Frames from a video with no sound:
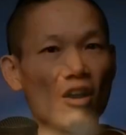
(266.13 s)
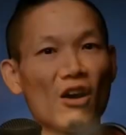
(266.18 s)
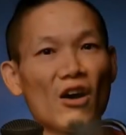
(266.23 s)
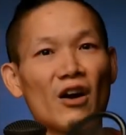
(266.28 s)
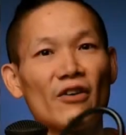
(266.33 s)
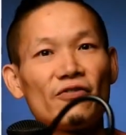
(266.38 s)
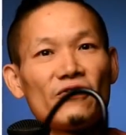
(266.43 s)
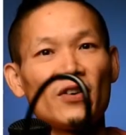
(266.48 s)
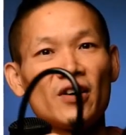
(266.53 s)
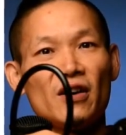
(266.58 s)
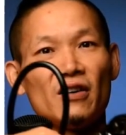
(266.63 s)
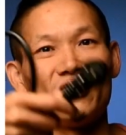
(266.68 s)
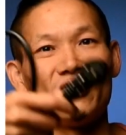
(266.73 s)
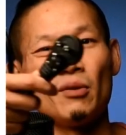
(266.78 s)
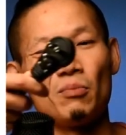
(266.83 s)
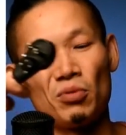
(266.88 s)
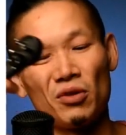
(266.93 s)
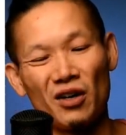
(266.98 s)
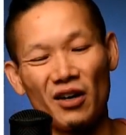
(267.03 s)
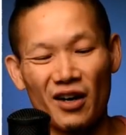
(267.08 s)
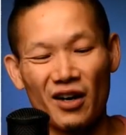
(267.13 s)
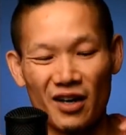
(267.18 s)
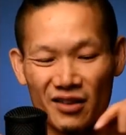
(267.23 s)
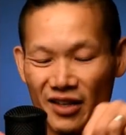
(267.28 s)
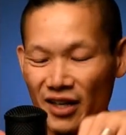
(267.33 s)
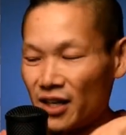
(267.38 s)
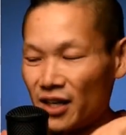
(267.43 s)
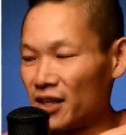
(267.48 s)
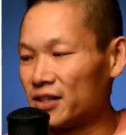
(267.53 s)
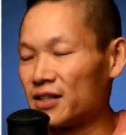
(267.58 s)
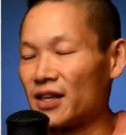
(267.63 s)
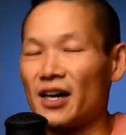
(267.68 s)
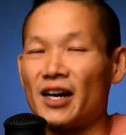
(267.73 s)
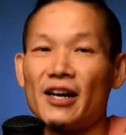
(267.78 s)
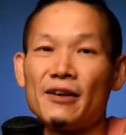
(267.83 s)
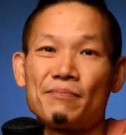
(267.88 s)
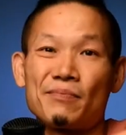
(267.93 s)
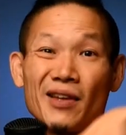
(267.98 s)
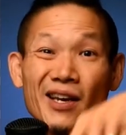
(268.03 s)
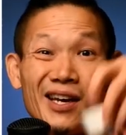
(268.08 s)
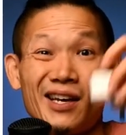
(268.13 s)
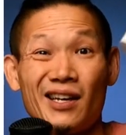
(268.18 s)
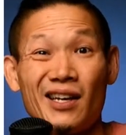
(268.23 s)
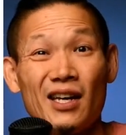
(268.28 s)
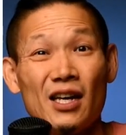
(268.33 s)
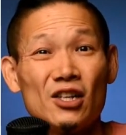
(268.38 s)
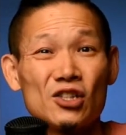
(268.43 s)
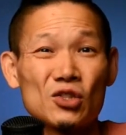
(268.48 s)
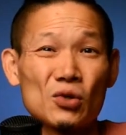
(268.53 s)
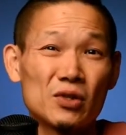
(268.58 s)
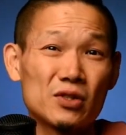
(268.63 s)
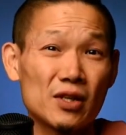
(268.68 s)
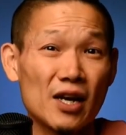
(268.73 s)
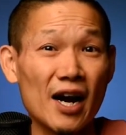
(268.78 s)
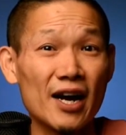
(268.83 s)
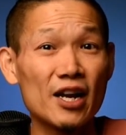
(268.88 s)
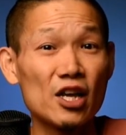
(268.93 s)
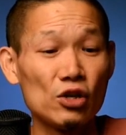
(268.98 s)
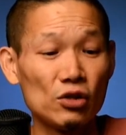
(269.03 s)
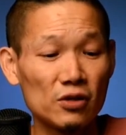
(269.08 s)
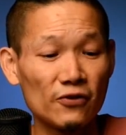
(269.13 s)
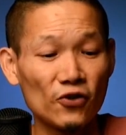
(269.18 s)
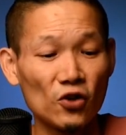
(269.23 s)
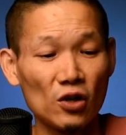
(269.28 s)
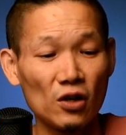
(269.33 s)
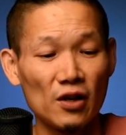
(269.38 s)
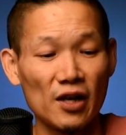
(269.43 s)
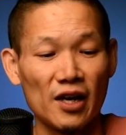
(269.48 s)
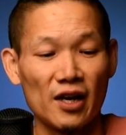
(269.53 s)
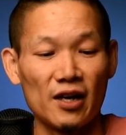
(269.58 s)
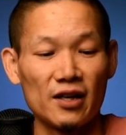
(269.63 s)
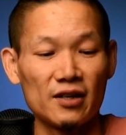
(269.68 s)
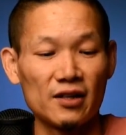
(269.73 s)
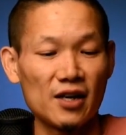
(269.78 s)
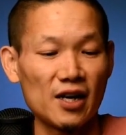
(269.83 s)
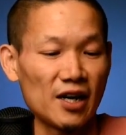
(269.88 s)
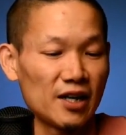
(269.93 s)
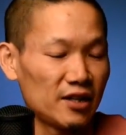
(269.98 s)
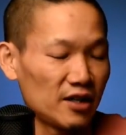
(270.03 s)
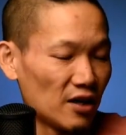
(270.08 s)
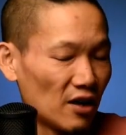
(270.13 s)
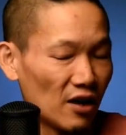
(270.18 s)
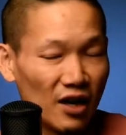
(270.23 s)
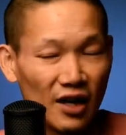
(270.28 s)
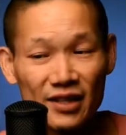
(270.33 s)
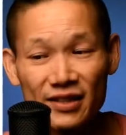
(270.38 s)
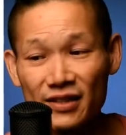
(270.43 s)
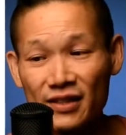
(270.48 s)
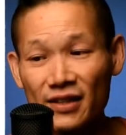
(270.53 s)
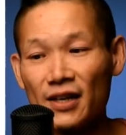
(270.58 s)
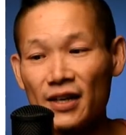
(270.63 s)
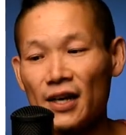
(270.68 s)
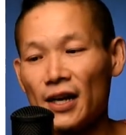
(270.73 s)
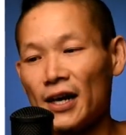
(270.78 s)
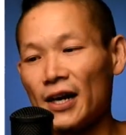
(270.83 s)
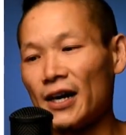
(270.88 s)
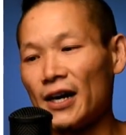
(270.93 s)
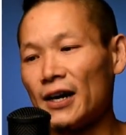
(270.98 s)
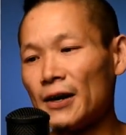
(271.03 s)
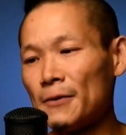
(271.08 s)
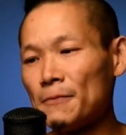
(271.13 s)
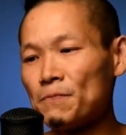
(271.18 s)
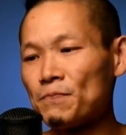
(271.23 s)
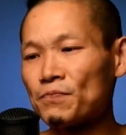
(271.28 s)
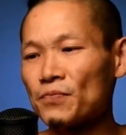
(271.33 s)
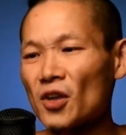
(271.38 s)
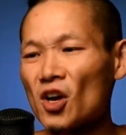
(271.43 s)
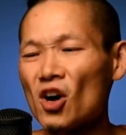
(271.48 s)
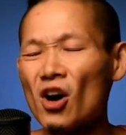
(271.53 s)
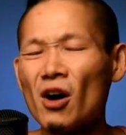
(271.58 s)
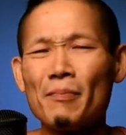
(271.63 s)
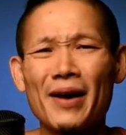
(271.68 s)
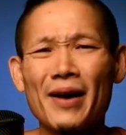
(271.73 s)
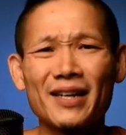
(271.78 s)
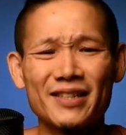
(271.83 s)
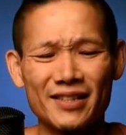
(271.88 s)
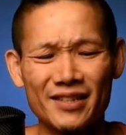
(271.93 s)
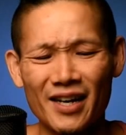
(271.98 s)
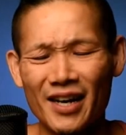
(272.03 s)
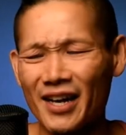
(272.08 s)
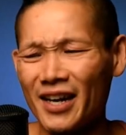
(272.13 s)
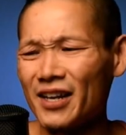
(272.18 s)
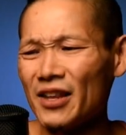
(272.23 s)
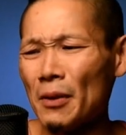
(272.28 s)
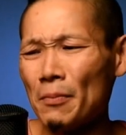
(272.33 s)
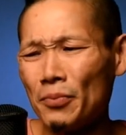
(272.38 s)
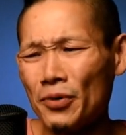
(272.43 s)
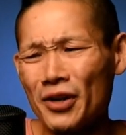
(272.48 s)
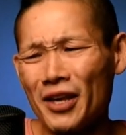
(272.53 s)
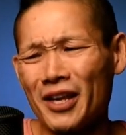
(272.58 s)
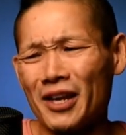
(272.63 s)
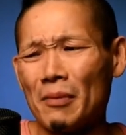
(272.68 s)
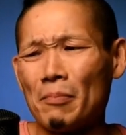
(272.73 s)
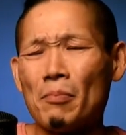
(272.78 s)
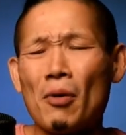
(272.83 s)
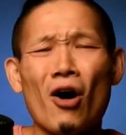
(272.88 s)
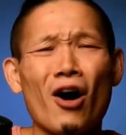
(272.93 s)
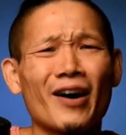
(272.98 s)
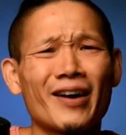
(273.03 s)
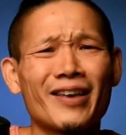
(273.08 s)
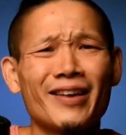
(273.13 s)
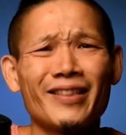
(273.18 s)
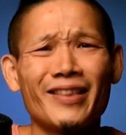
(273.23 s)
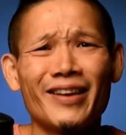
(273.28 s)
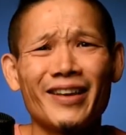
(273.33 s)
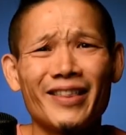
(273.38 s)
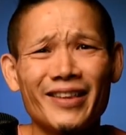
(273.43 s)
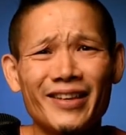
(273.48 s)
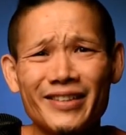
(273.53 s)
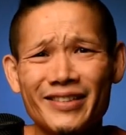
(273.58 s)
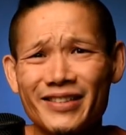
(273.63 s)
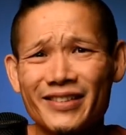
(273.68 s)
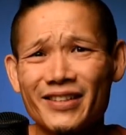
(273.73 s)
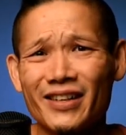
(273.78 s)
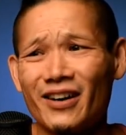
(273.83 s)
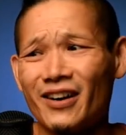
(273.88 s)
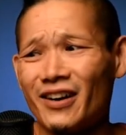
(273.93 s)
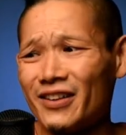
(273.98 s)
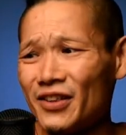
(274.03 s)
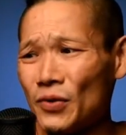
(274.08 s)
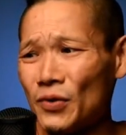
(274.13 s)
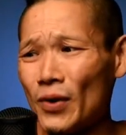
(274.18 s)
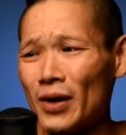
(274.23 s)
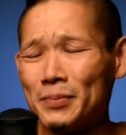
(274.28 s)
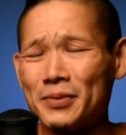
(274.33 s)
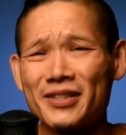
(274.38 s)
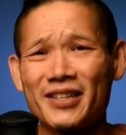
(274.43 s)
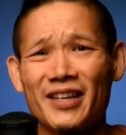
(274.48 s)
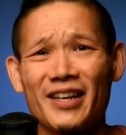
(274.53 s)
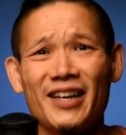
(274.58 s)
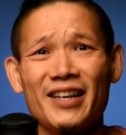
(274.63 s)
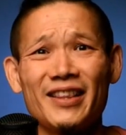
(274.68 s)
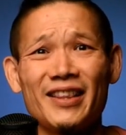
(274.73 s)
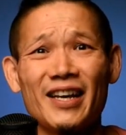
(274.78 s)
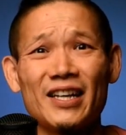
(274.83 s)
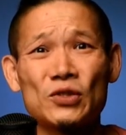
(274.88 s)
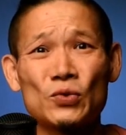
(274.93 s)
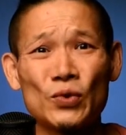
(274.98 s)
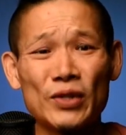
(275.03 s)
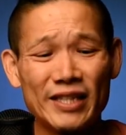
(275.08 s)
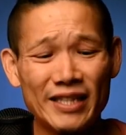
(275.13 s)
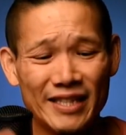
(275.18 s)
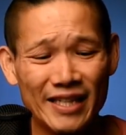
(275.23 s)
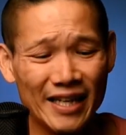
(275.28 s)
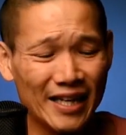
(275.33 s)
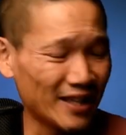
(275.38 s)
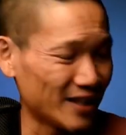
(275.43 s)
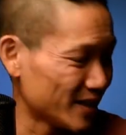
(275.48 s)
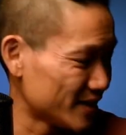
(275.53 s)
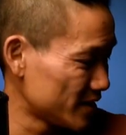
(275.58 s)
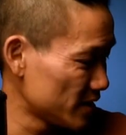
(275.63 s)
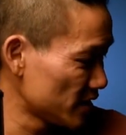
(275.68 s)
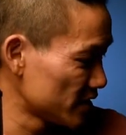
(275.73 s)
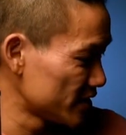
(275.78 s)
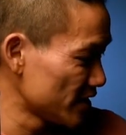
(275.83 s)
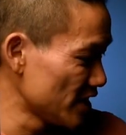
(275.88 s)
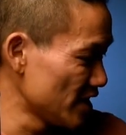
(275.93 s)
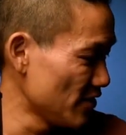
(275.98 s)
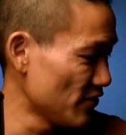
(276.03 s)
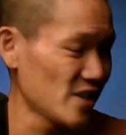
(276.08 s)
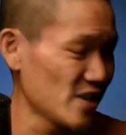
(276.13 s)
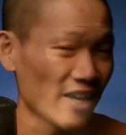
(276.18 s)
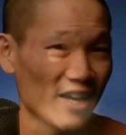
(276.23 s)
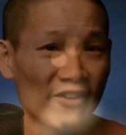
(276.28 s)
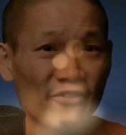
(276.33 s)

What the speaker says: off of the plug, unlike this guy, okay? So it's kind of useful and kind of not. Compact design, they put it in a pocket like this on the website. That's ridiculous because even